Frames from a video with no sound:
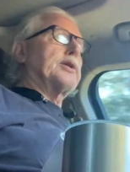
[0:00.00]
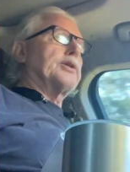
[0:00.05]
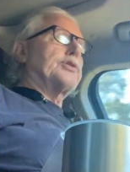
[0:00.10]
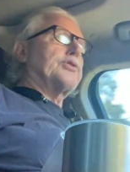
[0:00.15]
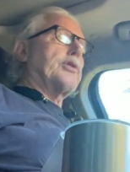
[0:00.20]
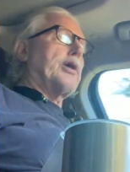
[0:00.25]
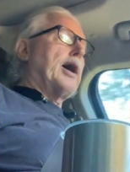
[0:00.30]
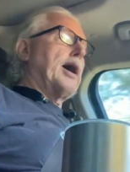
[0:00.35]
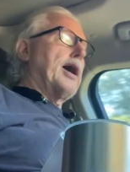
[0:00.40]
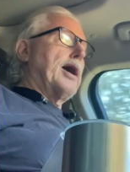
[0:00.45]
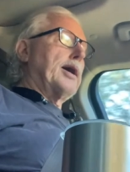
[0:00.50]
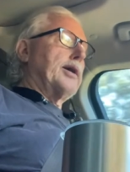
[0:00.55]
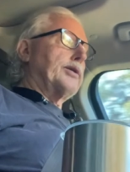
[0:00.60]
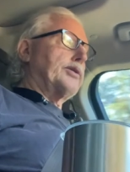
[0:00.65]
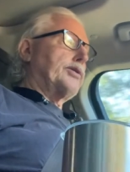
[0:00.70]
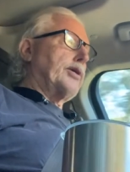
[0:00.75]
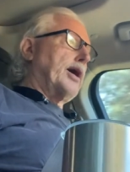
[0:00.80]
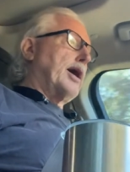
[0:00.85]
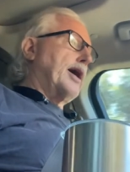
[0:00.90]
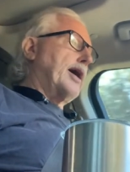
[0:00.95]
to try
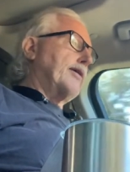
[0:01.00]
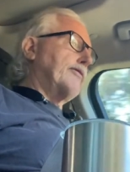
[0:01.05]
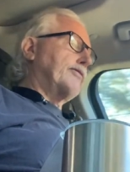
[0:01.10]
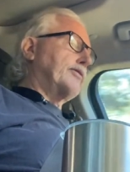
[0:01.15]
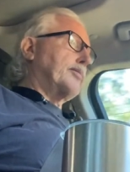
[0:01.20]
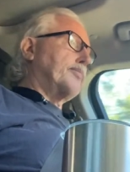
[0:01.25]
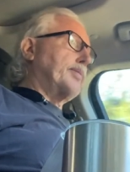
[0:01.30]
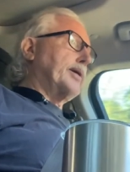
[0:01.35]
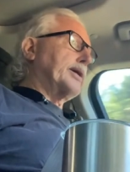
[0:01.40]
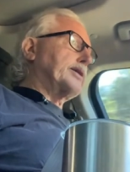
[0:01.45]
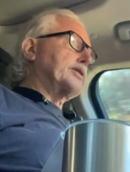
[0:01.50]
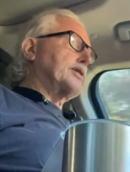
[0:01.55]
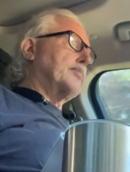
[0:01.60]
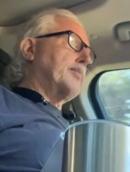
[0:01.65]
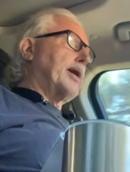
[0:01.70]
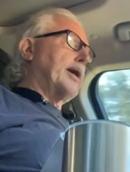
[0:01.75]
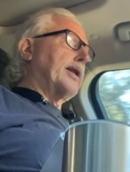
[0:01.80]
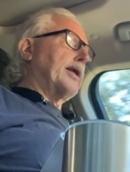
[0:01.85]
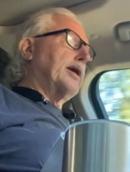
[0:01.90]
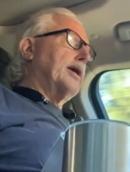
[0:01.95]
drive to pick
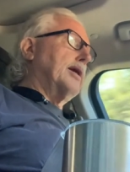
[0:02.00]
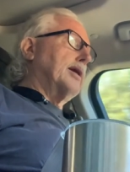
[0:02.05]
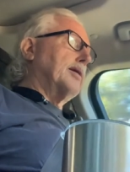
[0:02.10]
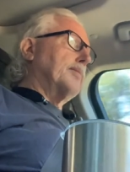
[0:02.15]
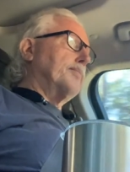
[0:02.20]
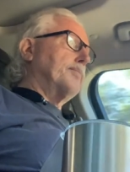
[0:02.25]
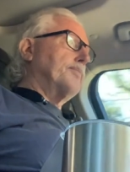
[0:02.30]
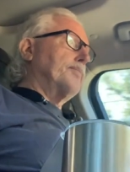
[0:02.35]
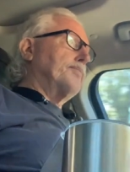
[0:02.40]
somebody up.